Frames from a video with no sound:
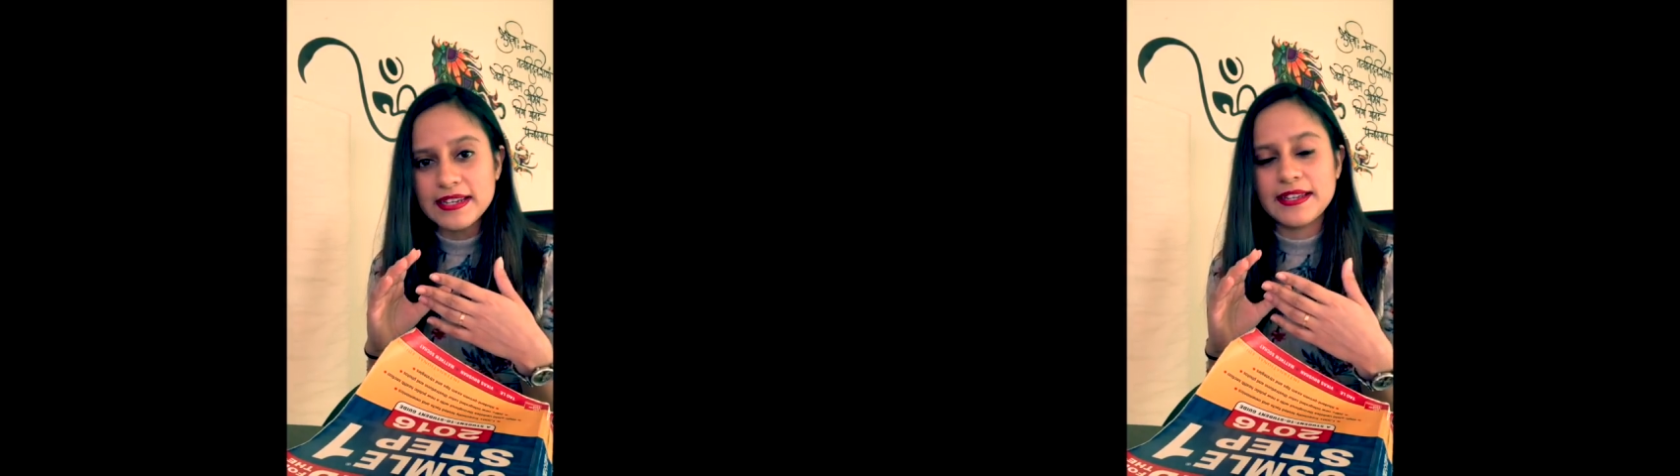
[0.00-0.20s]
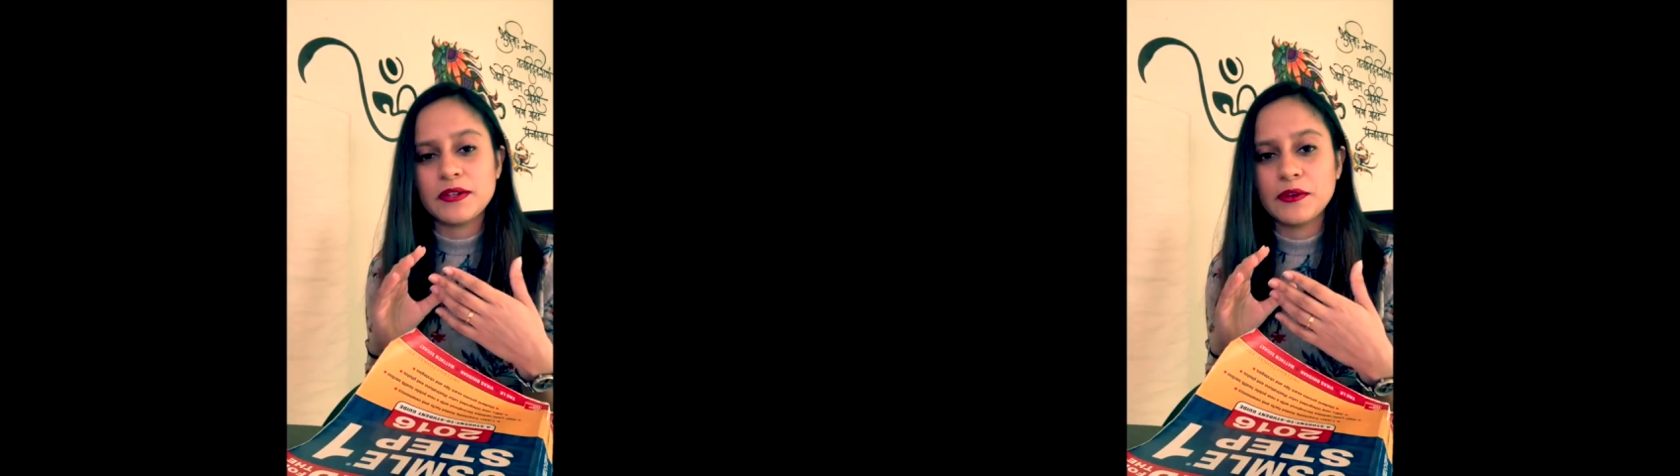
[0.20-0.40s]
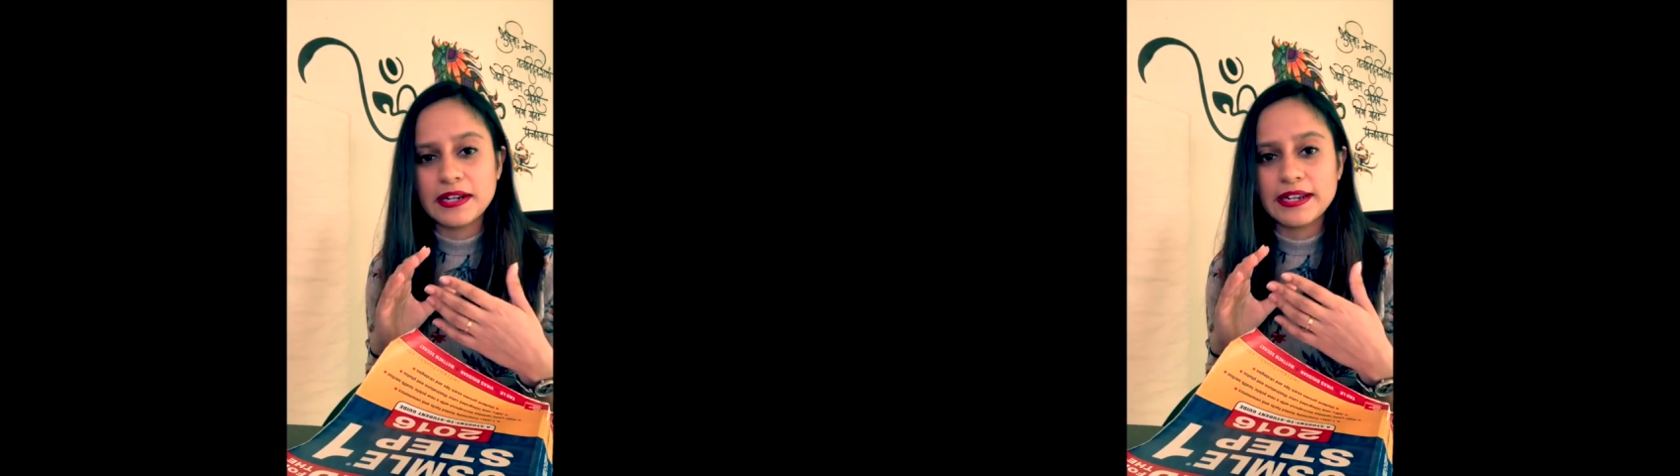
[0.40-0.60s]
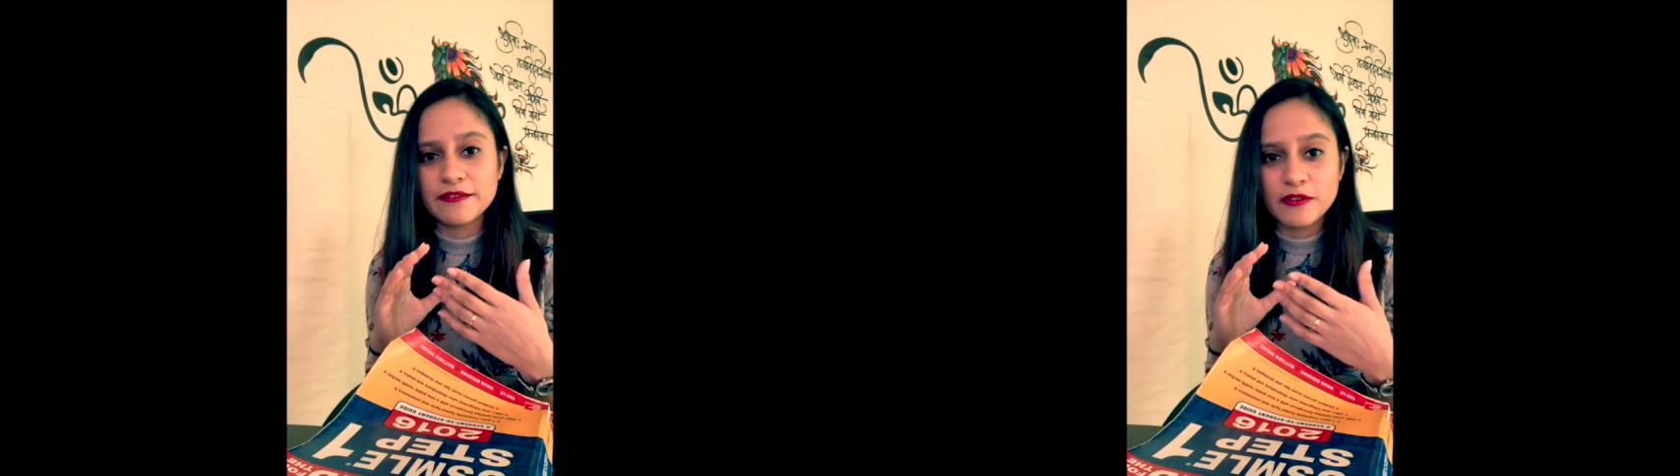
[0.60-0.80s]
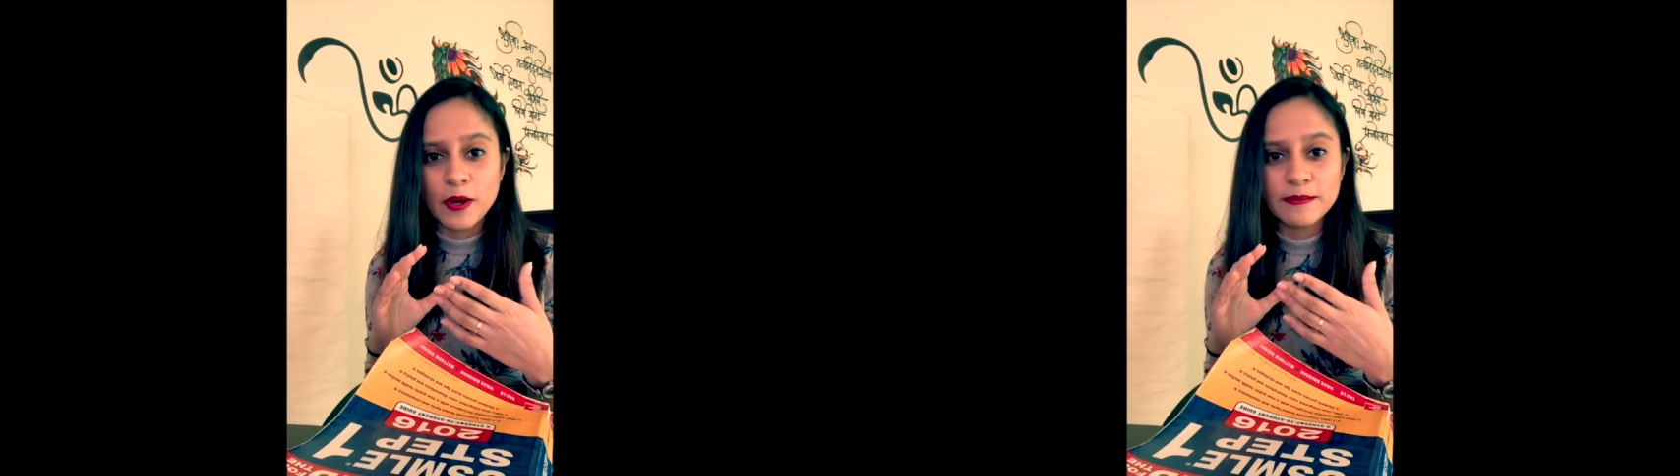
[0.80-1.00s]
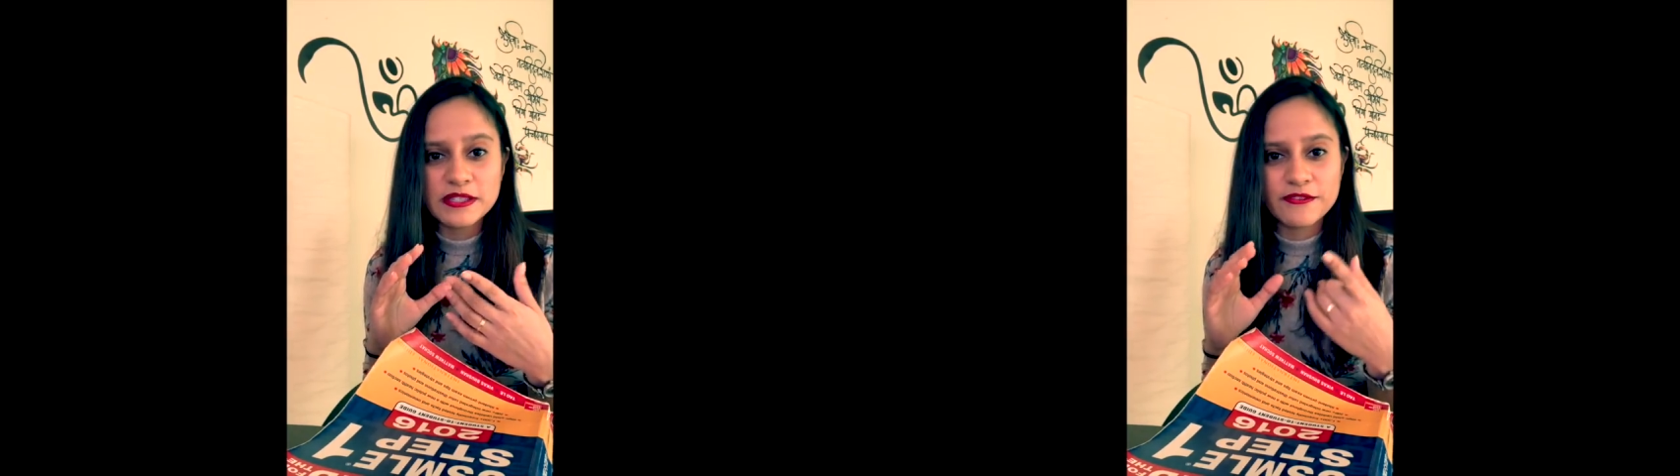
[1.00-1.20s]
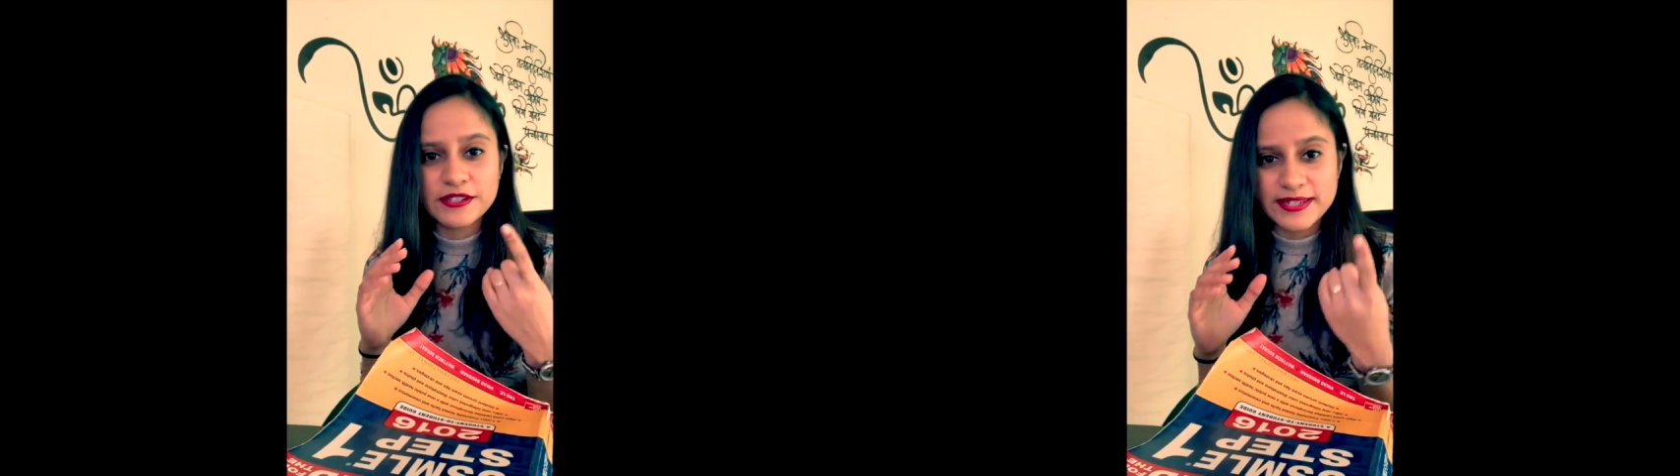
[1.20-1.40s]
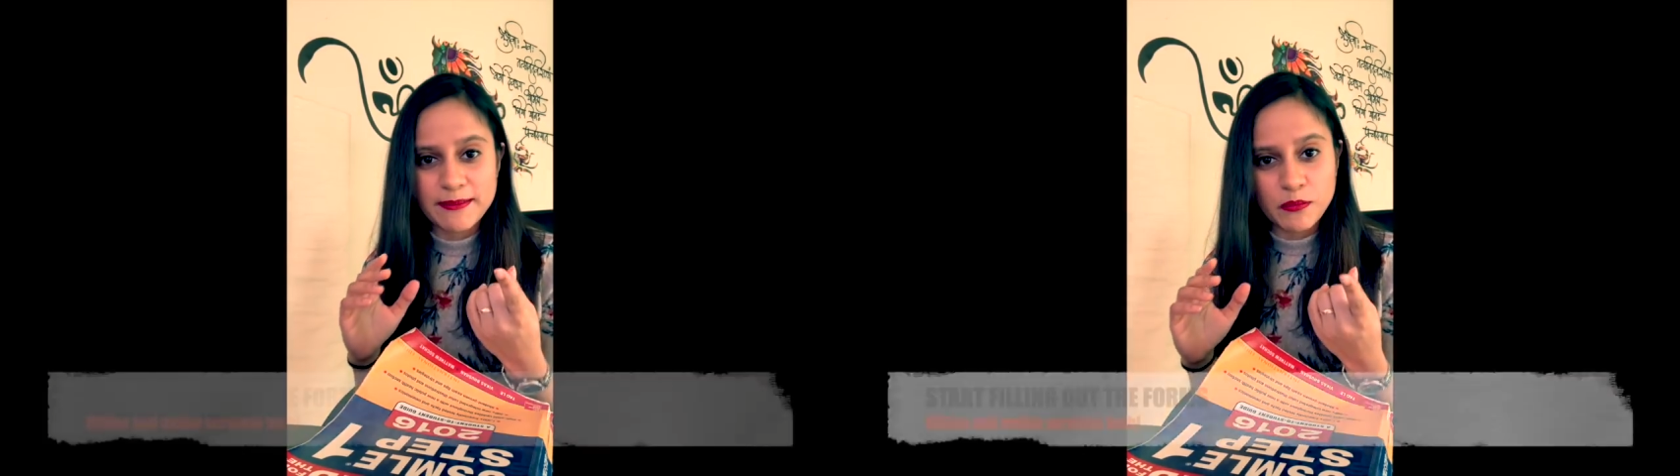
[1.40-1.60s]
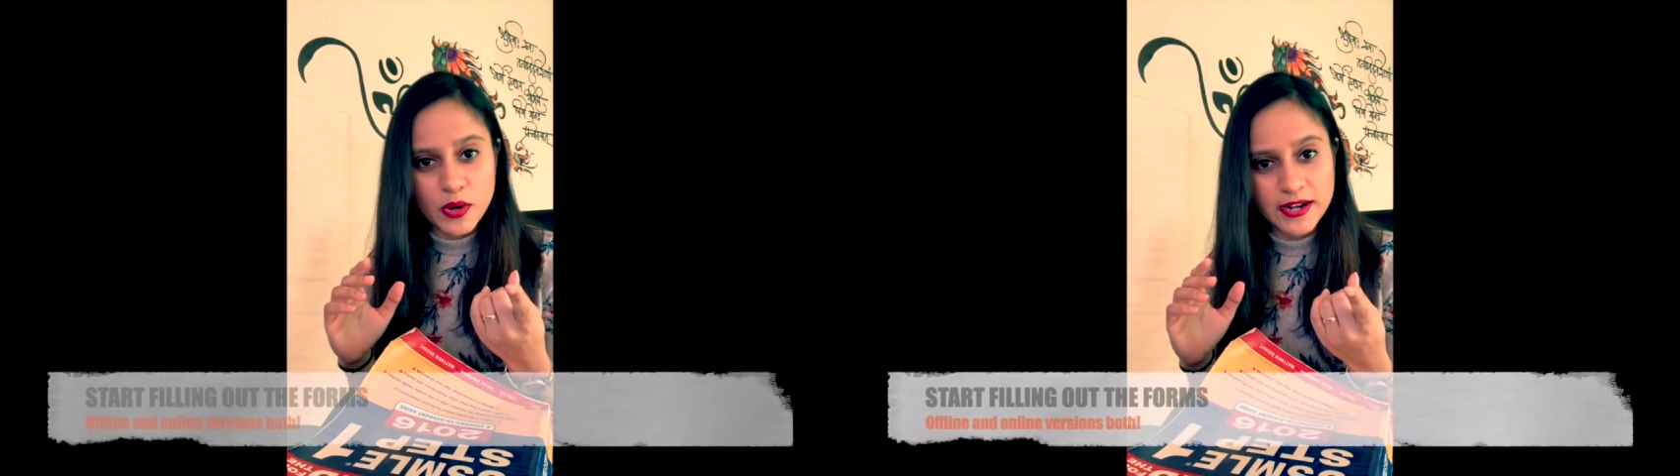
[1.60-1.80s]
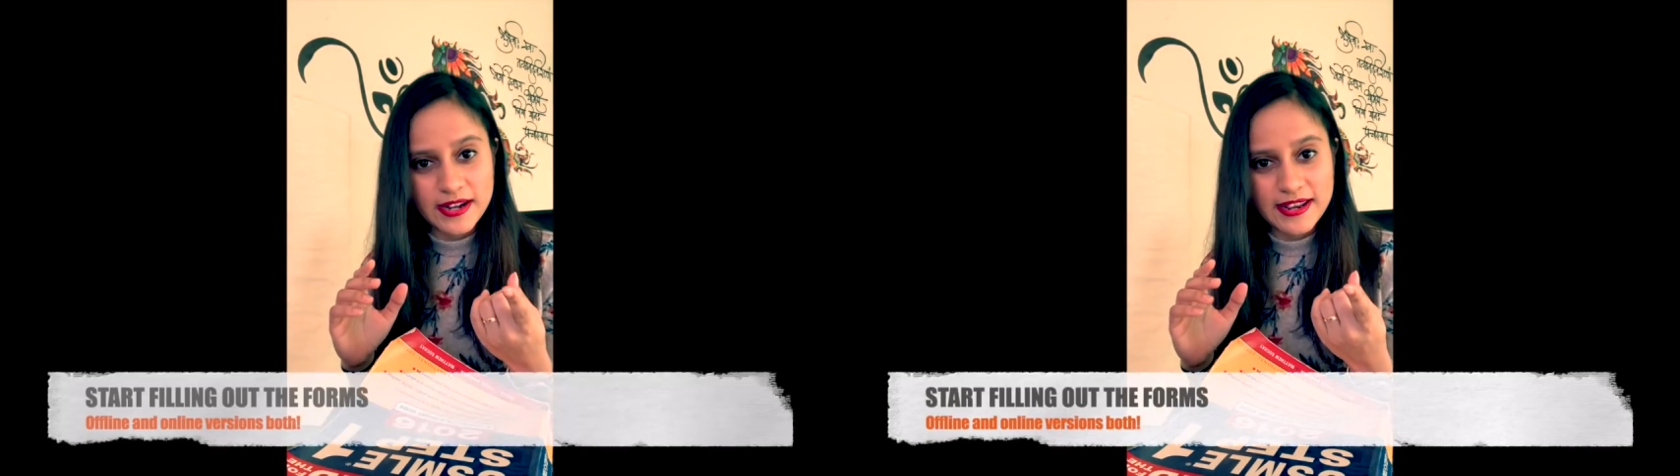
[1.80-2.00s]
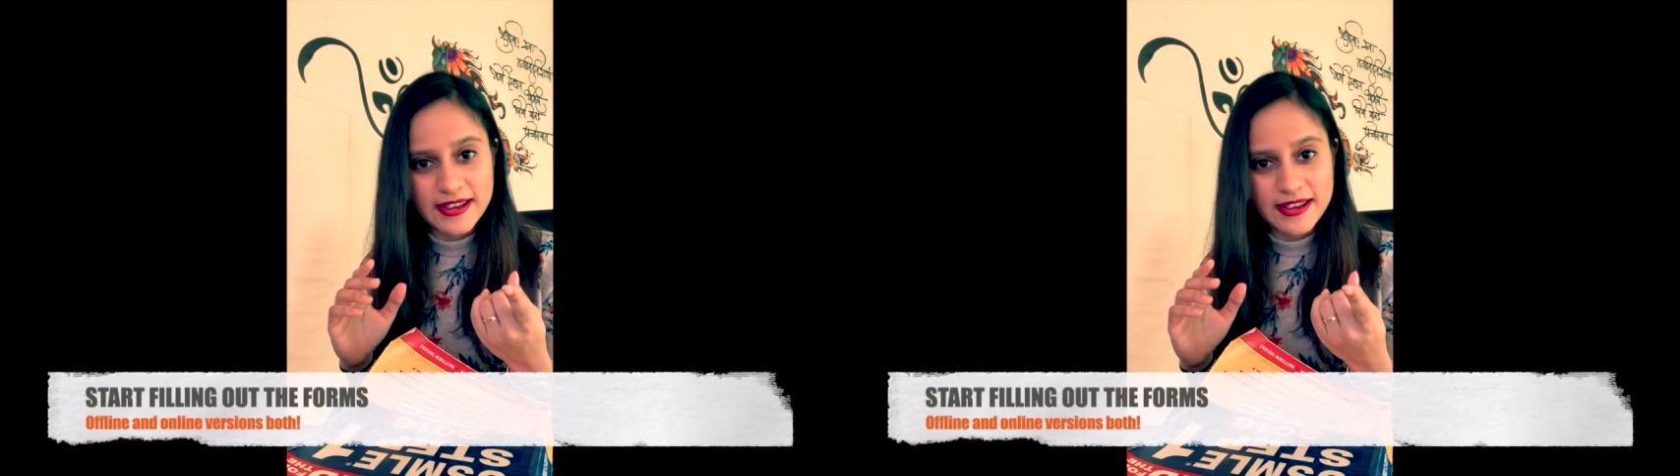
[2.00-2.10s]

and online forms for step 1.